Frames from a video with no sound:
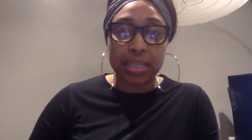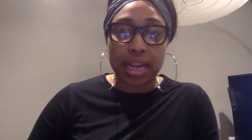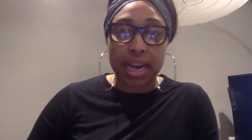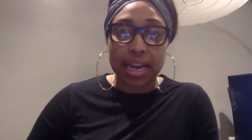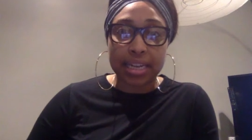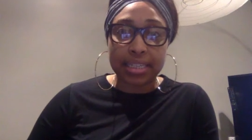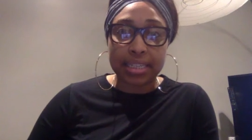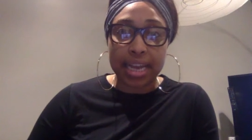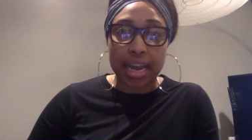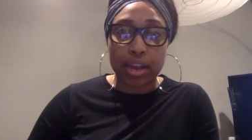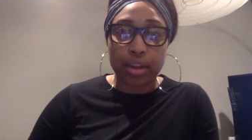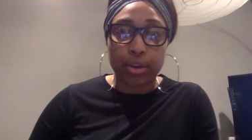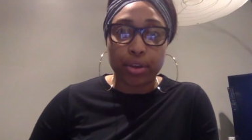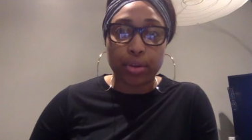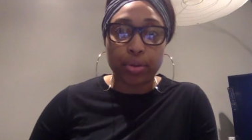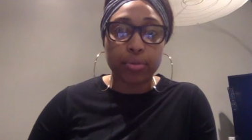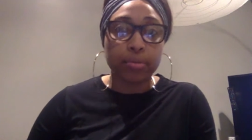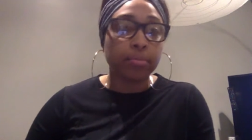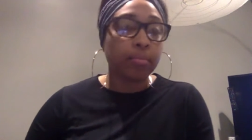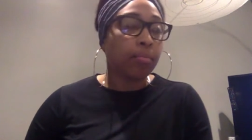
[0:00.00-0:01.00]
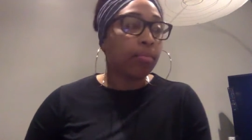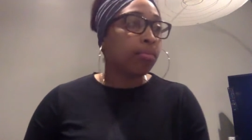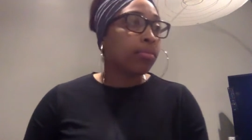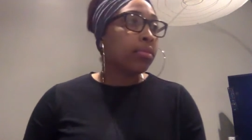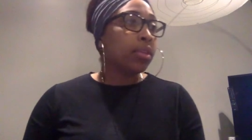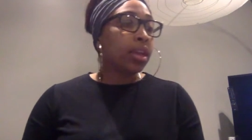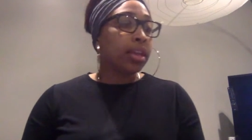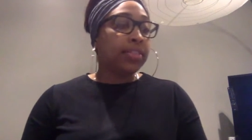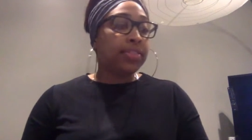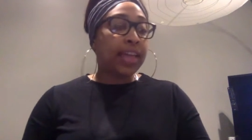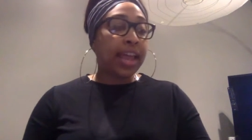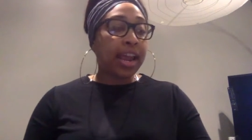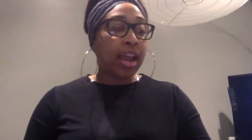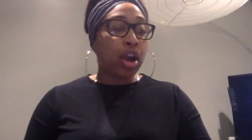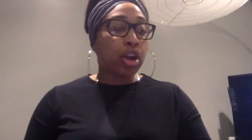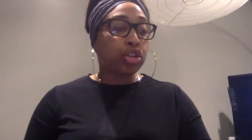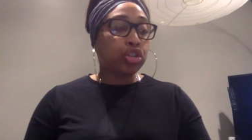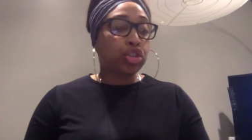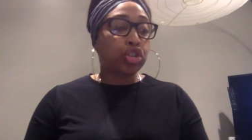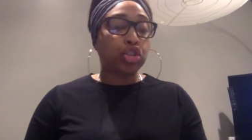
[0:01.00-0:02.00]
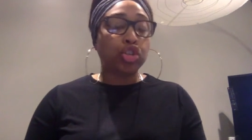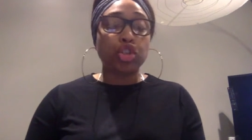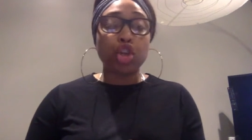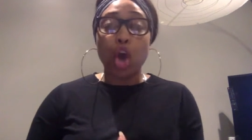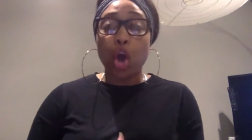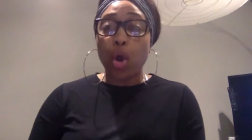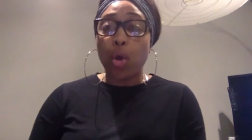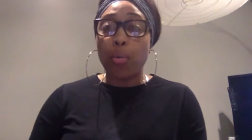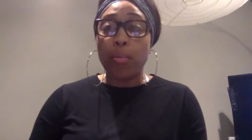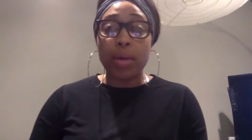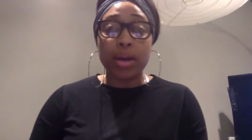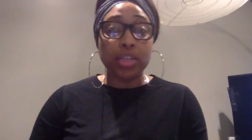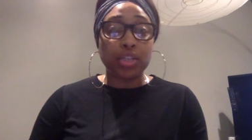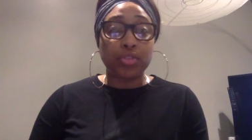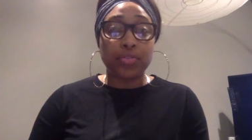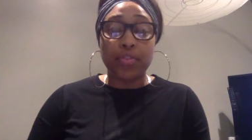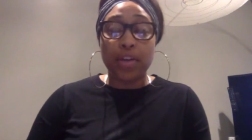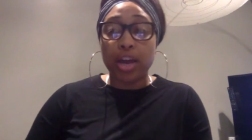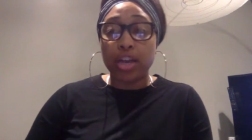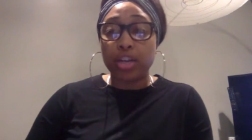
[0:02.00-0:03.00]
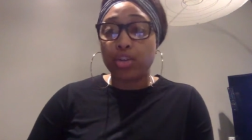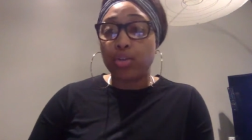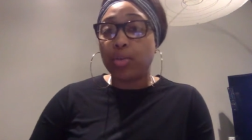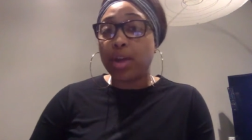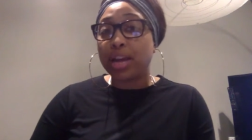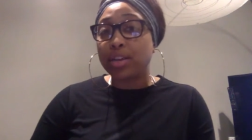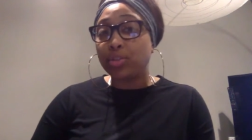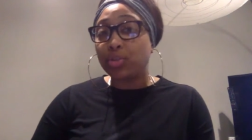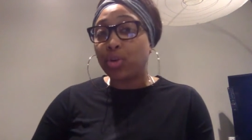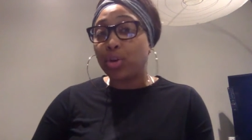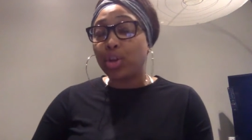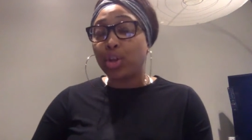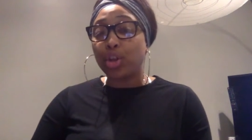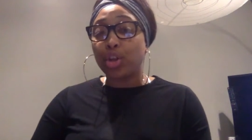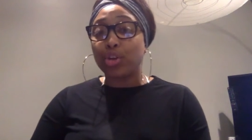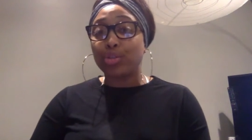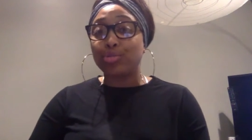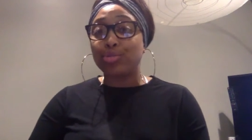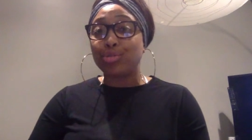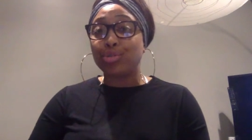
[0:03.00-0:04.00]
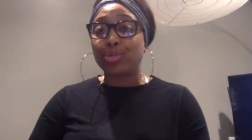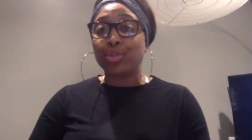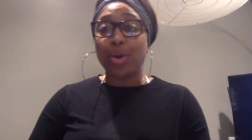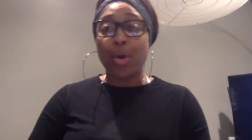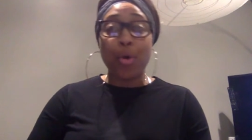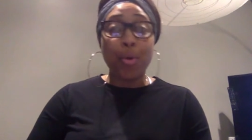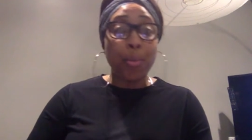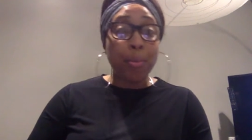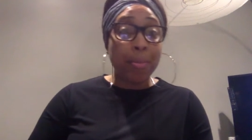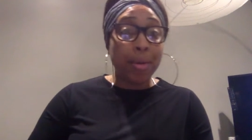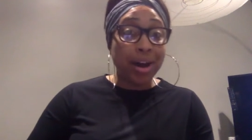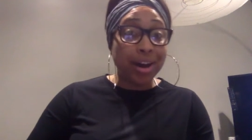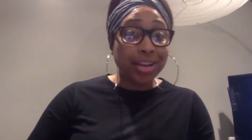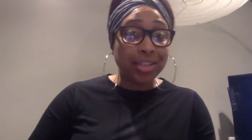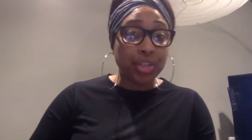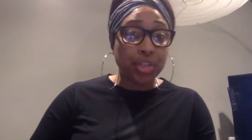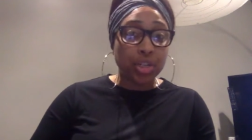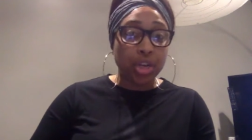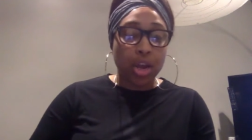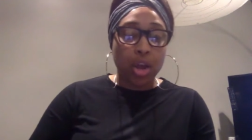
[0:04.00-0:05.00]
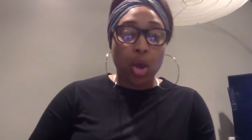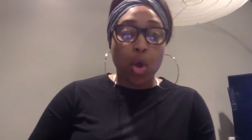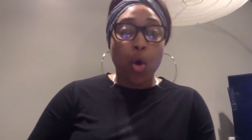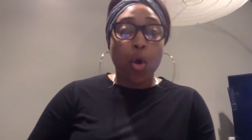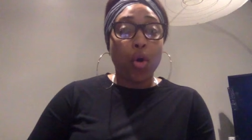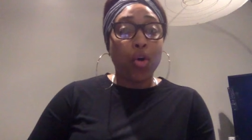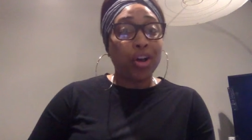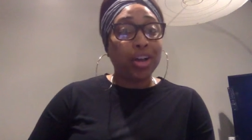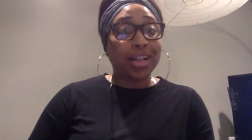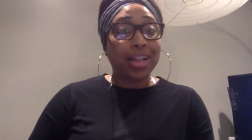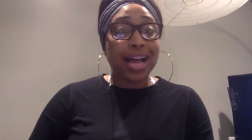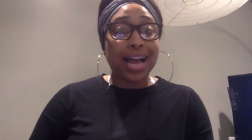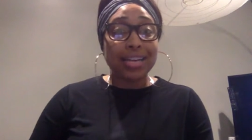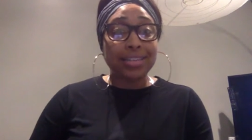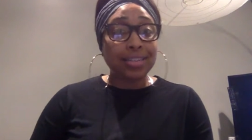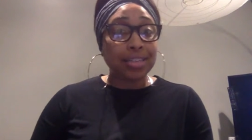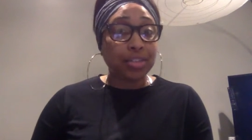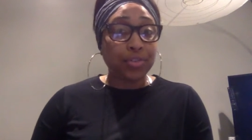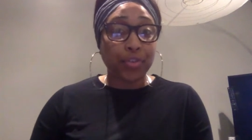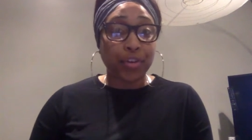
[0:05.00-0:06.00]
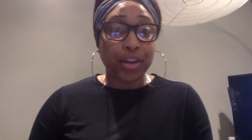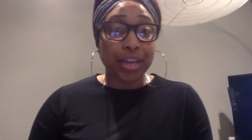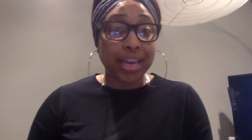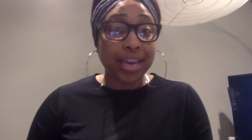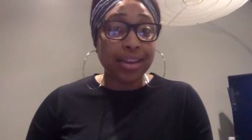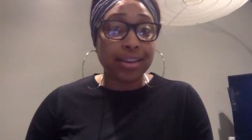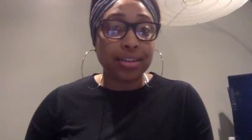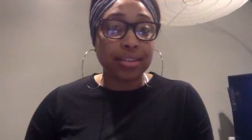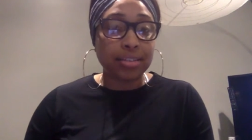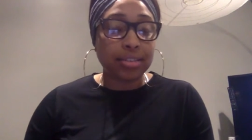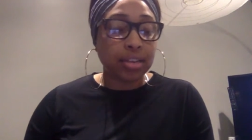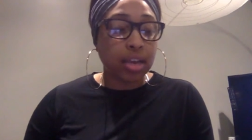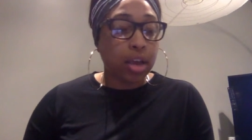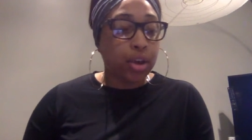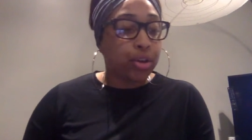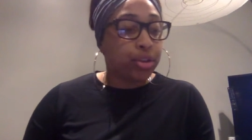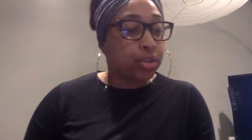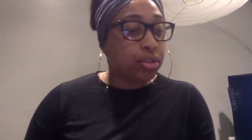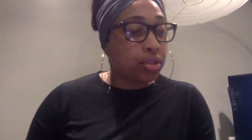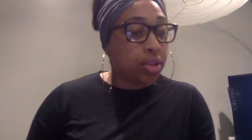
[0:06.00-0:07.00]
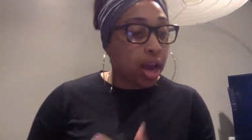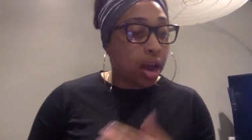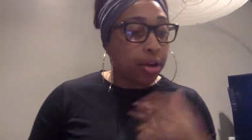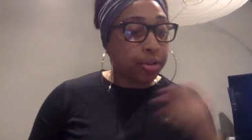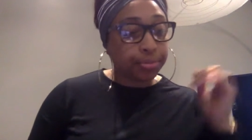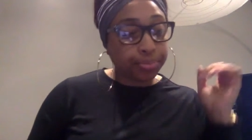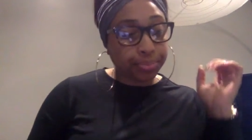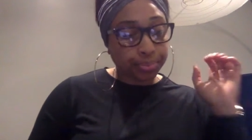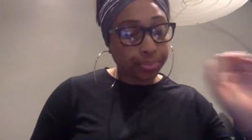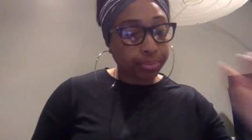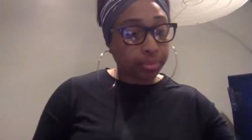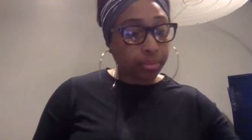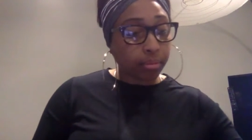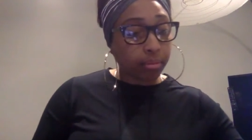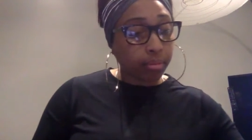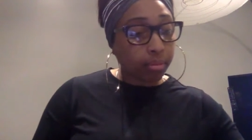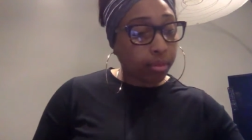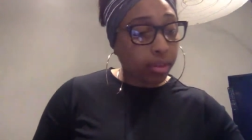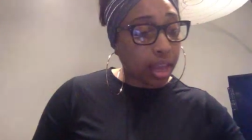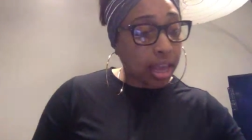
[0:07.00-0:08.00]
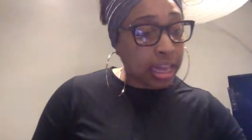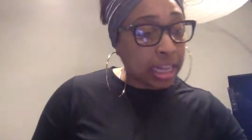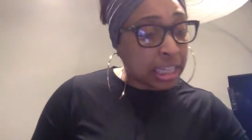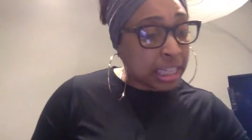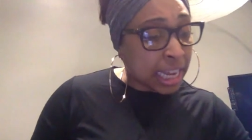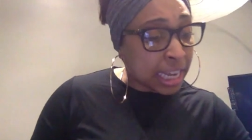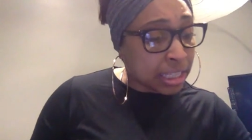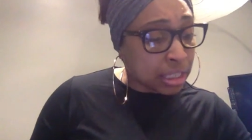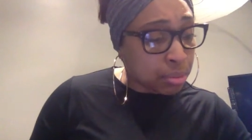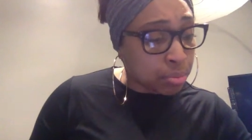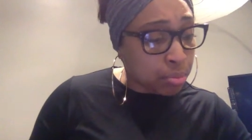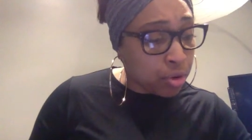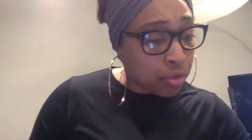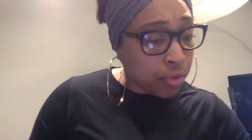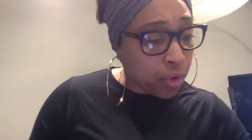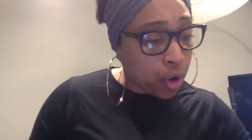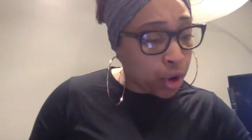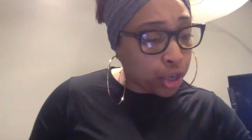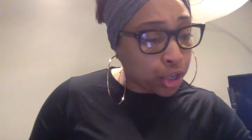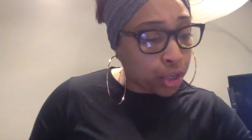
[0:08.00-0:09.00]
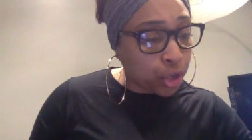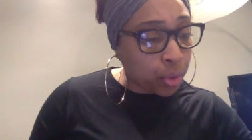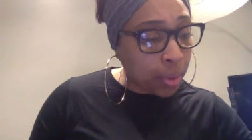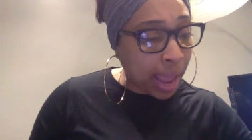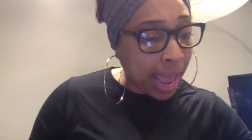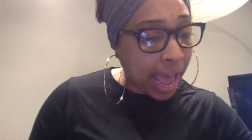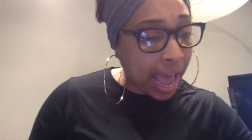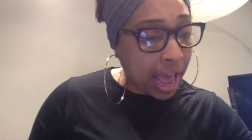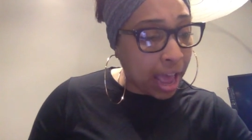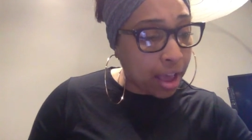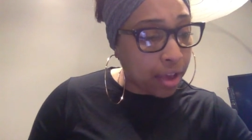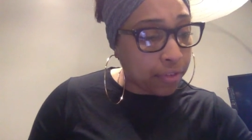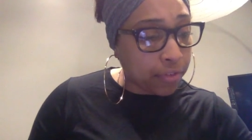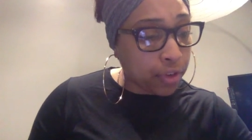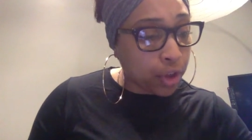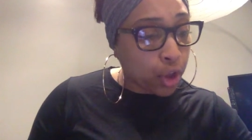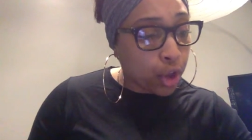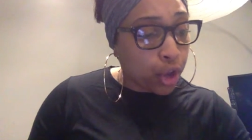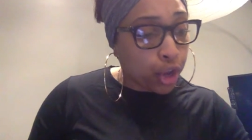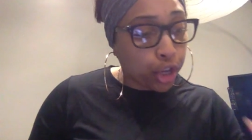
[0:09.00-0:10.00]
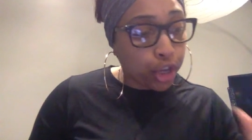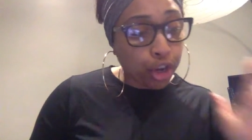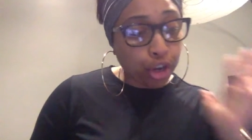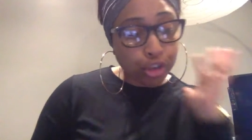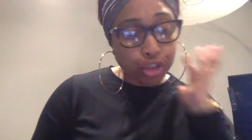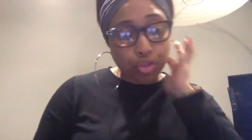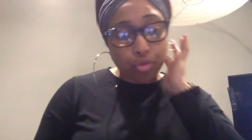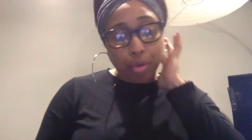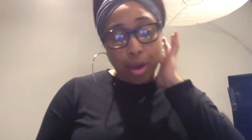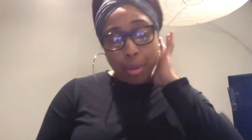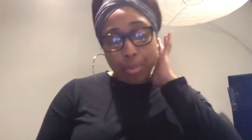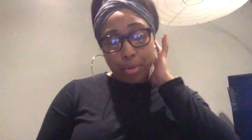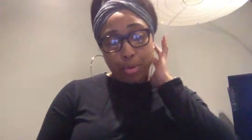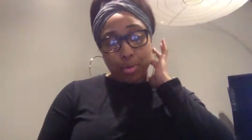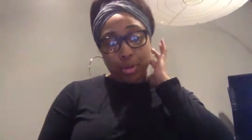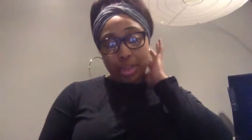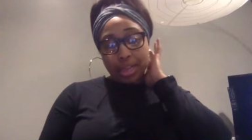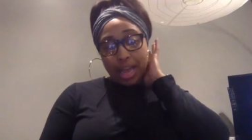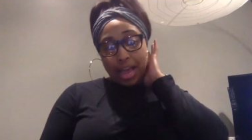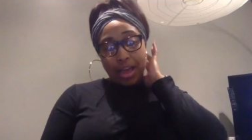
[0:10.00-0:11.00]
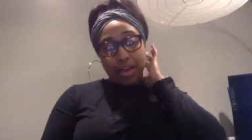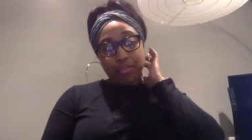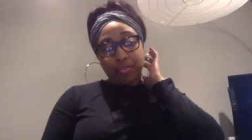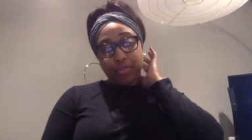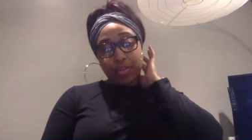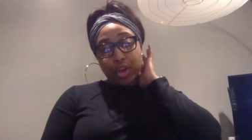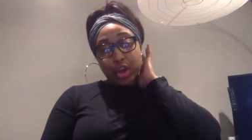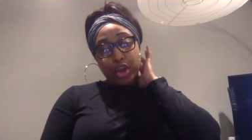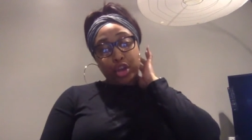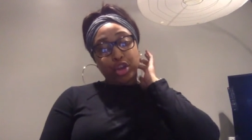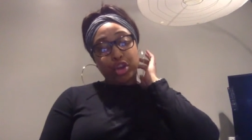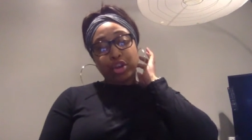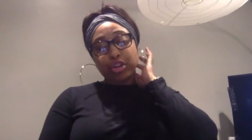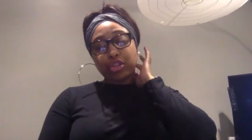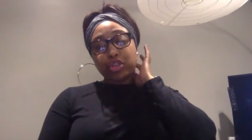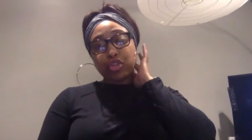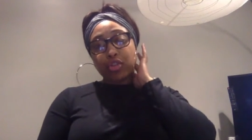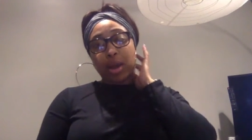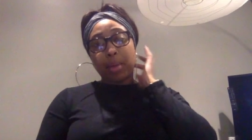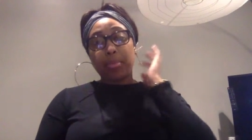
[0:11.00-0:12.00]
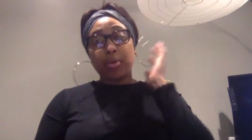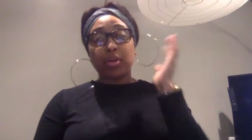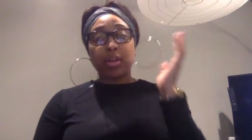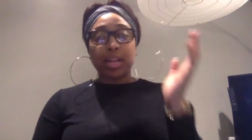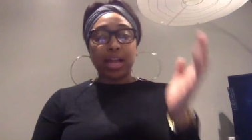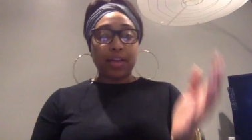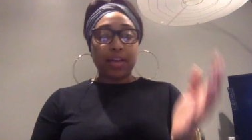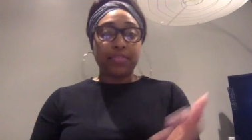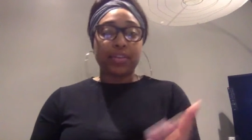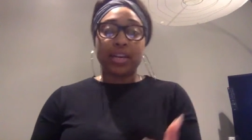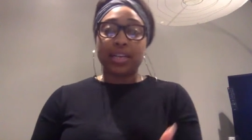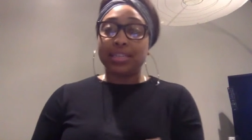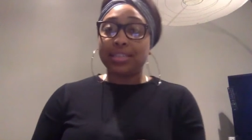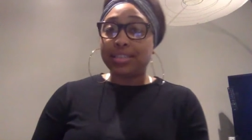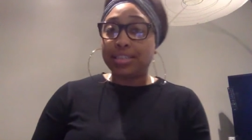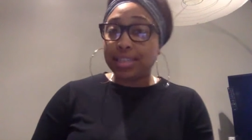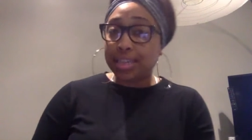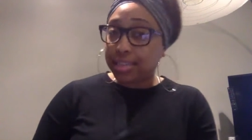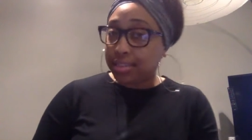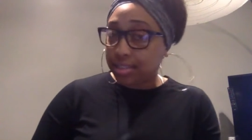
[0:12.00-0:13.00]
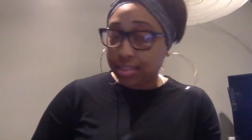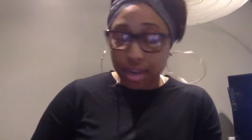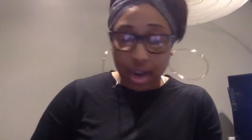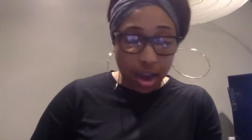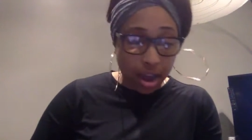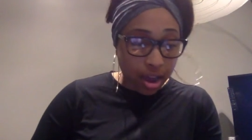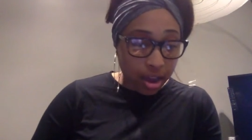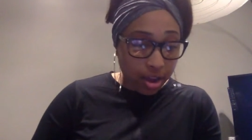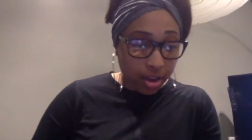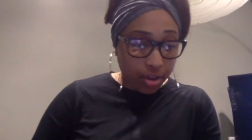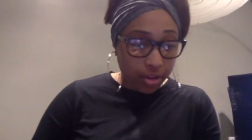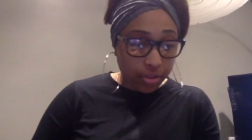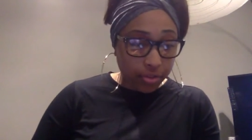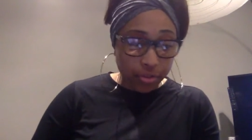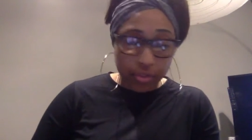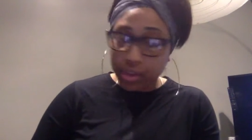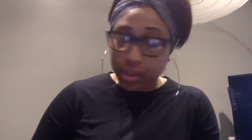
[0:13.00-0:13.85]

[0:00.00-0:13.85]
that I sent you. They are so much fun. You guys are going to learn so much on Classics for Kids. So, let's move on. You have your Treble Clef. Your Treble Clef consists of